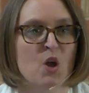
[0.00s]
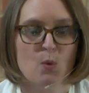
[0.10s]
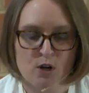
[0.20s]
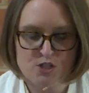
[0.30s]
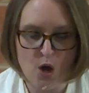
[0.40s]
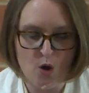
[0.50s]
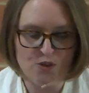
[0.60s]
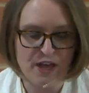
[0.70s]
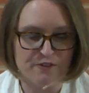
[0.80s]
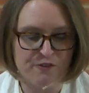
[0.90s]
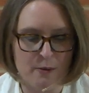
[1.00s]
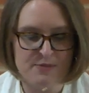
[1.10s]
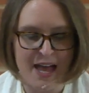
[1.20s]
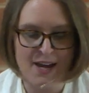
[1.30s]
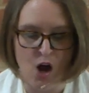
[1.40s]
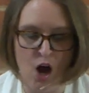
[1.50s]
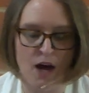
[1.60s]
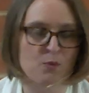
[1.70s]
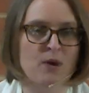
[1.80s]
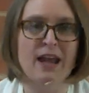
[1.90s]
We're told that from then
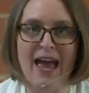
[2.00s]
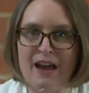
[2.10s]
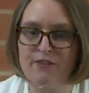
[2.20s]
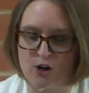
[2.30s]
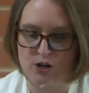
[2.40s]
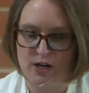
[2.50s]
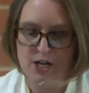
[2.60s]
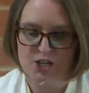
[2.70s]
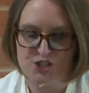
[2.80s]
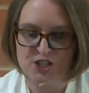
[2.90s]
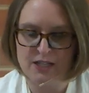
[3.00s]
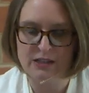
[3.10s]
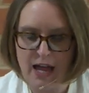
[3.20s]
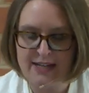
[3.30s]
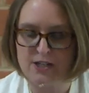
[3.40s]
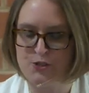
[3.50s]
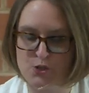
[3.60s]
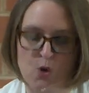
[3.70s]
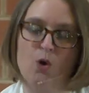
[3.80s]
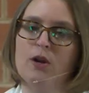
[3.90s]
on, whenever she liked a
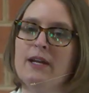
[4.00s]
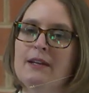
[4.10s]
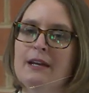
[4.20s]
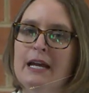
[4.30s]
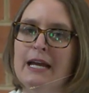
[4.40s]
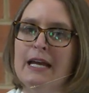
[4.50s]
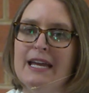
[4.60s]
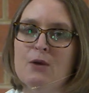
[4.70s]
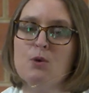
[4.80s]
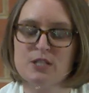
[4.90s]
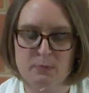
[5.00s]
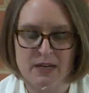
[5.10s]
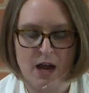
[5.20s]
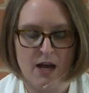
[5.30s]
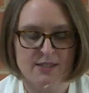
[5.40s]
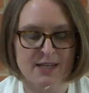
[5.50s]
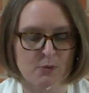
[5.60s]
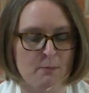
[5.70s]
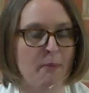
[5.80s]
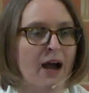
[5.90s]
story, it was because it
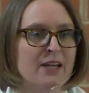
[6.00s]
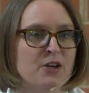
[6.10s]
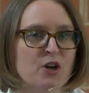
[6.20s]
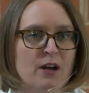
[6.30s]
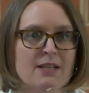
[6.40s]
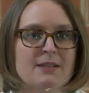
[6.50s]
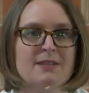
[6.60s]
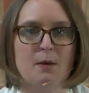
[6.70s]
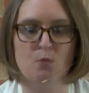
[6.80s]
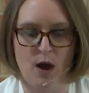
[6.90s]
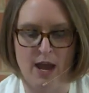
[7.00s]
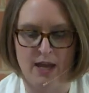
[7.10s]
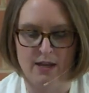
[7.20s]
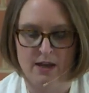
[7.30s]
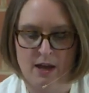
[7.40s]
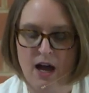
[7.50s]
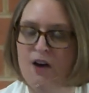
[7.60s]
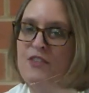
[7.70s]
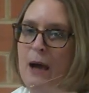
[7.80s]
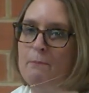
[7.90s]
reminded her in some way
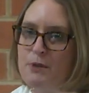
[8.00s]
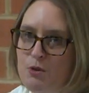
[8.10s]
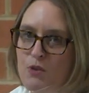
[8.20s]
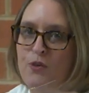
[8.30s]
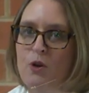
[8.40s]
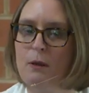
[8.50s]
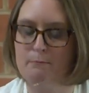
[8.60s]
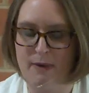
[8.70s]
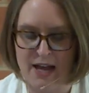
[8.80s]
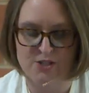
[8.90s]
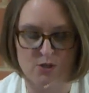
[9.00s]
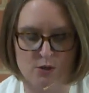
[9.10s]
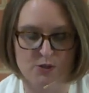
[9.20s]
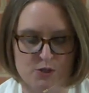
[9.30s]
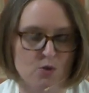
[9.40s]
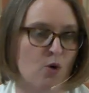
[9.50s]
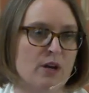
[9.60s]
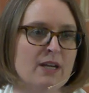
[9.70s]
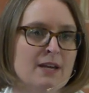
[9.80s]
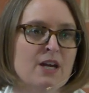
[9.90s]
of that beautiful, magical
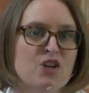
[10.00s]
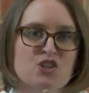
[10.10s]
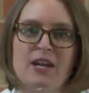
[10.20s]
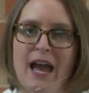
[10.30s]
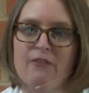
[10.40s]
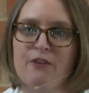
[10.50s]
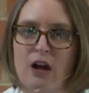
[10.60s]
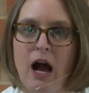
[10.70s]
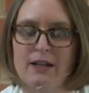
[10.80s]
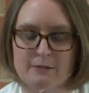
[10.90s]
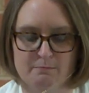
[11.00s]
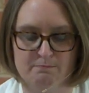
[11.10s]
story she had forgotten.